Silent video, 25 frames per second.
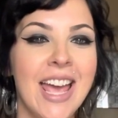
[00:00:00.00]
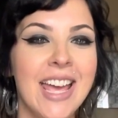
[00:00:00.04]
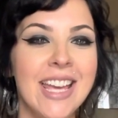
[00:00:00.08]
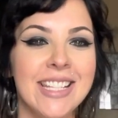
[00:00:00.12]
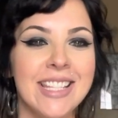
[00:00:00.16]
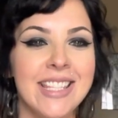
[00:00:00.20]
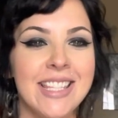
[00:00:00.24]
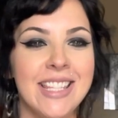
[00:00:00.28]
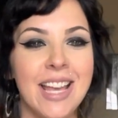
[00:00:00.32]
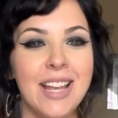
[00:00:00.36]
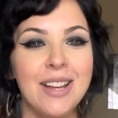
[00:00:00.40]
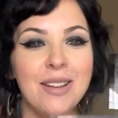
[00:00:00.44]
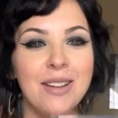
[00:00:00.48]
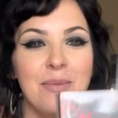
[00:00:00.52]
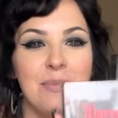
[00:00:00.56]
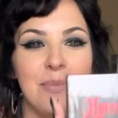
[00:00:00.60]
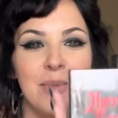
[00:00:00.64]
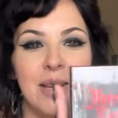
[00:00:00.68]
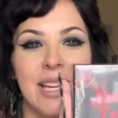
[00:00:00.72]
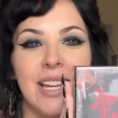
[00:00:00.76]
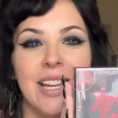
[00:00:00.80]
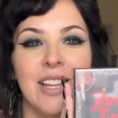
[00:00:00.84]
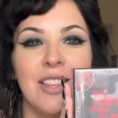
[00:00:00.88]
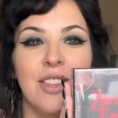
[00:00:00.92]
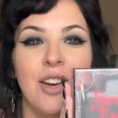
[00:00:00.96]
sent
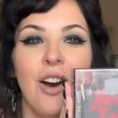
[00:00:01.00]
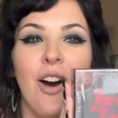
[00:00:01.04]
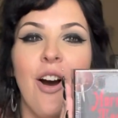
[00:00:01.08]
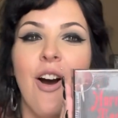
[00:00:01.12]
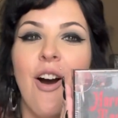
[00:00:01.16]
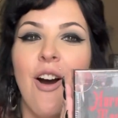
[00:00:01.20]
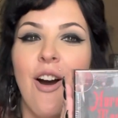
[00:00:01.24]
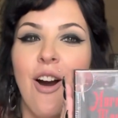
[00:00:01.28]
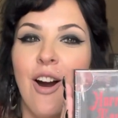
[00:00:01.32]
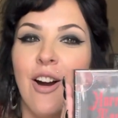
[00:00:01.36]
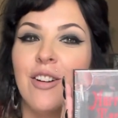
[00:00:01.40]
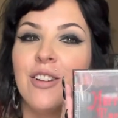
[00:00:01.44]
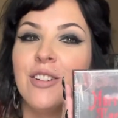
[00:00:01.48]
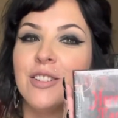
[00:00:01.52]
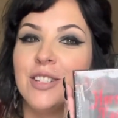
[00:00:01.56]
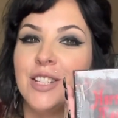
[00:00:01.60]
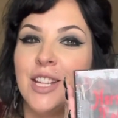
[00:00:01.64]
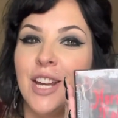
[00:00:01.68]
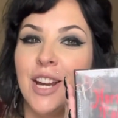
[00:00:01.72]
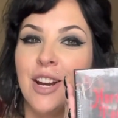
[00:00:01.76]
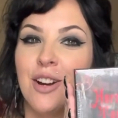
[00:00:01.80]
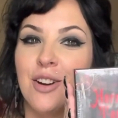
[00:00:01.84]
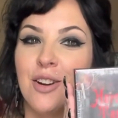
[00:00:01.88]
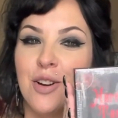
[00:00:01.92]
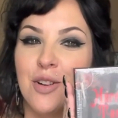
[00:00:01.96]
me the Horror
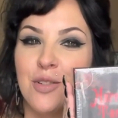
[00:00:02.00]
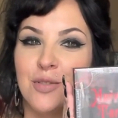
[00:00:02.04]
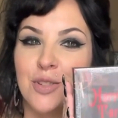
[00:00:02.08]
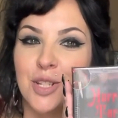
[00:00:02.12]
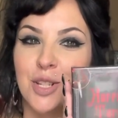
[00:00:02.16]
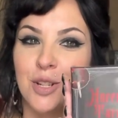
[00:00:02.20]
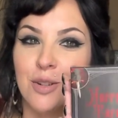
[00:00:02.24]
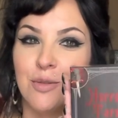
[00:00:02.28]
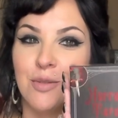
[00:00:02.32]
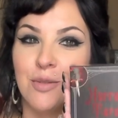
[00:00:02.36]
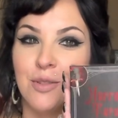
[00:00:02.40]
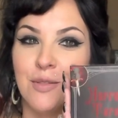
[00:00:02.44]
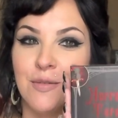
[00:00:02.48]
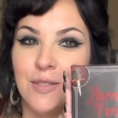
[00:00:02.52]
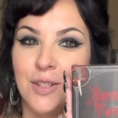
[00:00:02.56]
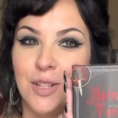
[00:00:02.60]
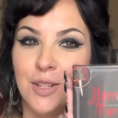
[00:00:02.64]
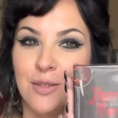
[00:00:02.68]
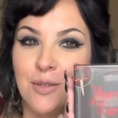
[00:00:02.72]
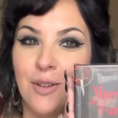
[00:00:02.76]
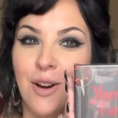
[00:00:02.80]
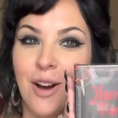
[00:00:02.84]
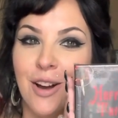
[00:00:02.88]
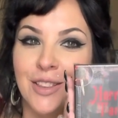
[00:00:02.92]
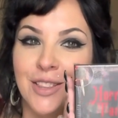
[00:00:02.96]
Tarot to
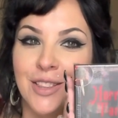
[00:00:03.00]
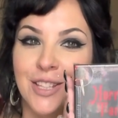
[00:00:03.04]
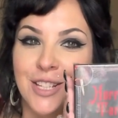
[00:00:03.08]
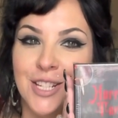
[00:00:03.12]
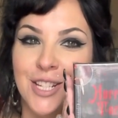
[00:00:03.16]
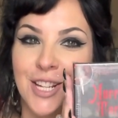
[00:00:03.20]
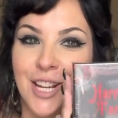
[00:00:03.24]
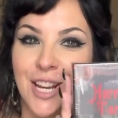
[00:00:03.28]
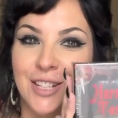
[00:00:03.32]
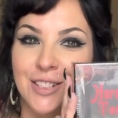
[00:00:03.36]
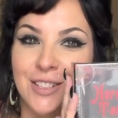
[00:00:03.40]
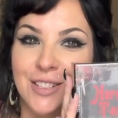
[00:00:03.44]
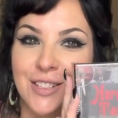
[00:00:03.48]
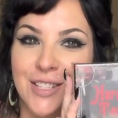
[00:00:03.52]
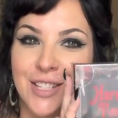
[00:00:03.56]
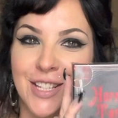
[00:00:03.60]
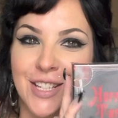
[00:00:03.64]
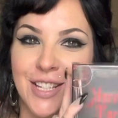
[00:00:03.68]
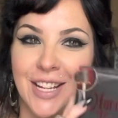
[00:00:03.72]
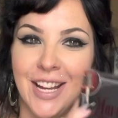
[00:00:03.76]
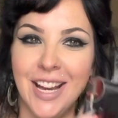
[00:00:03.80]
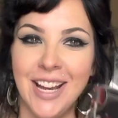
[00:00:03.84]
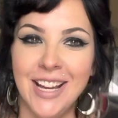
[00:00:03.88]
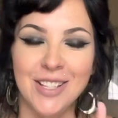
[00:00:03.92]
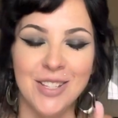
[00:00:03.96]
review on the channel
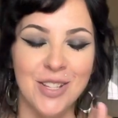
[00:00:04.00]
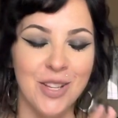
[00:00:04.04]
today.